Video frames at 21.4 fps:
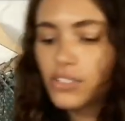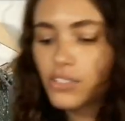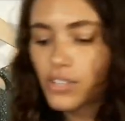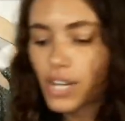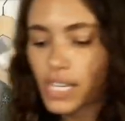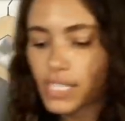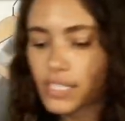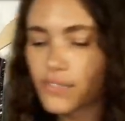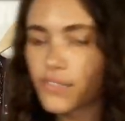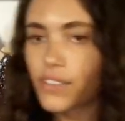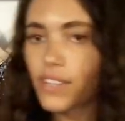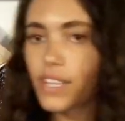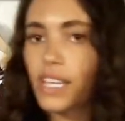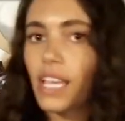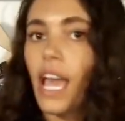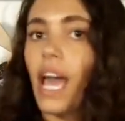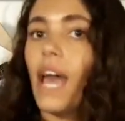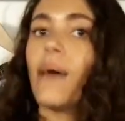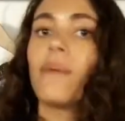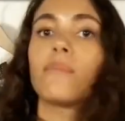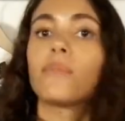dress for
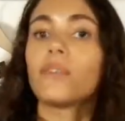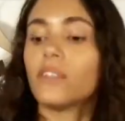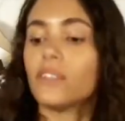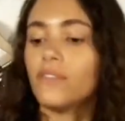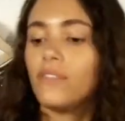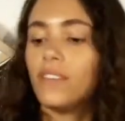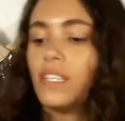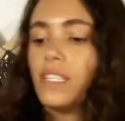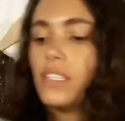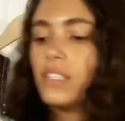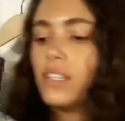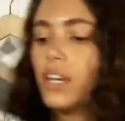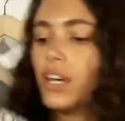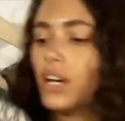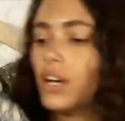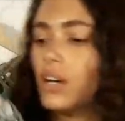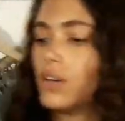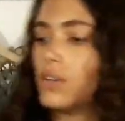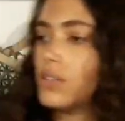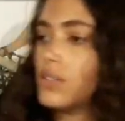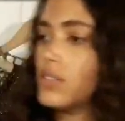the emerald
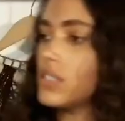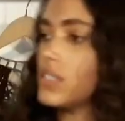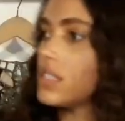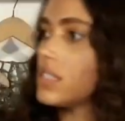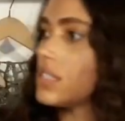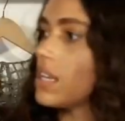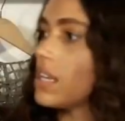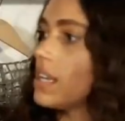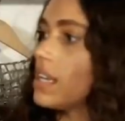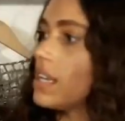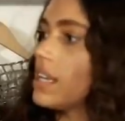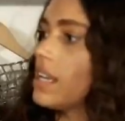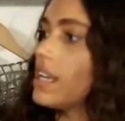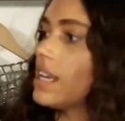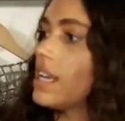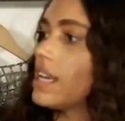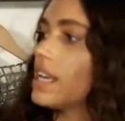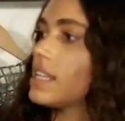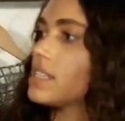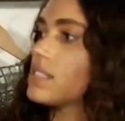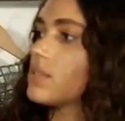viscose.
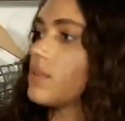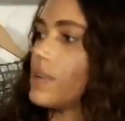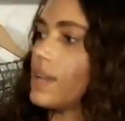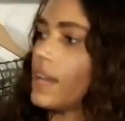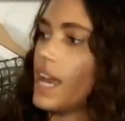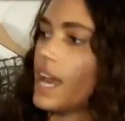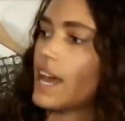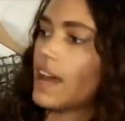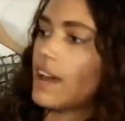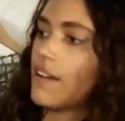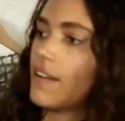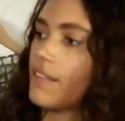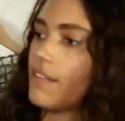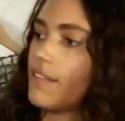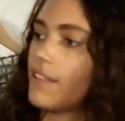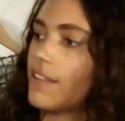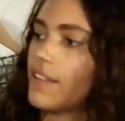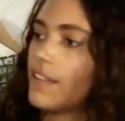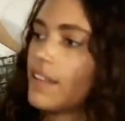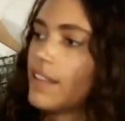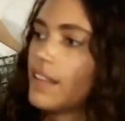It's going to
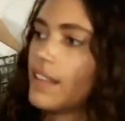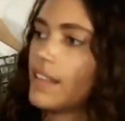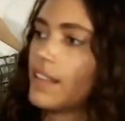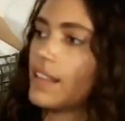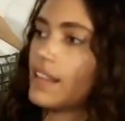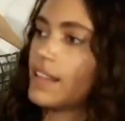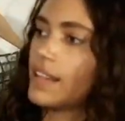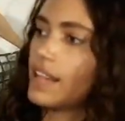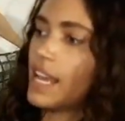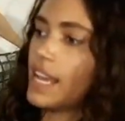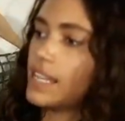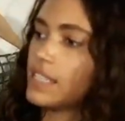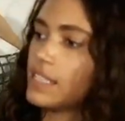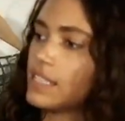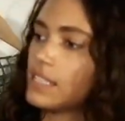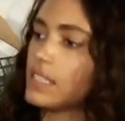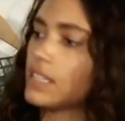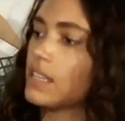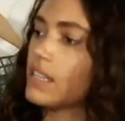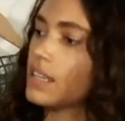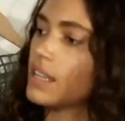have a
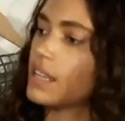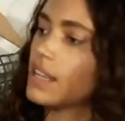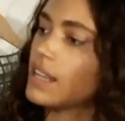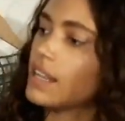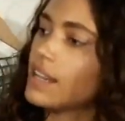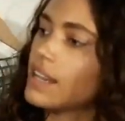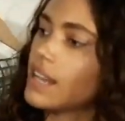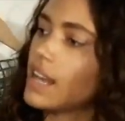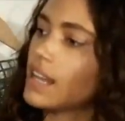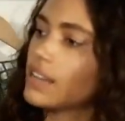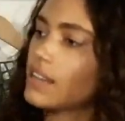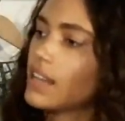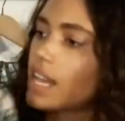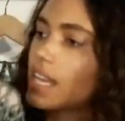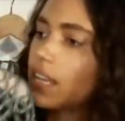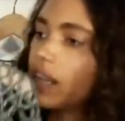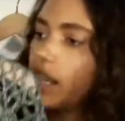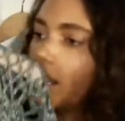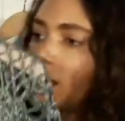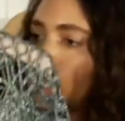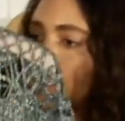nice
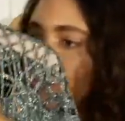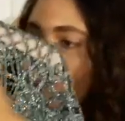neckline here